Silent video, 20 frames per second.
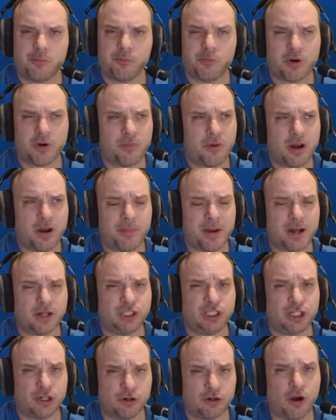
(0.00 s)
But what about
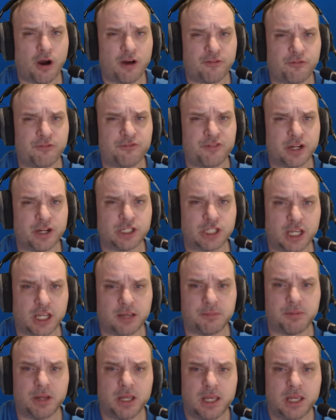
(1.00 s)
Jared Goff's revenge game?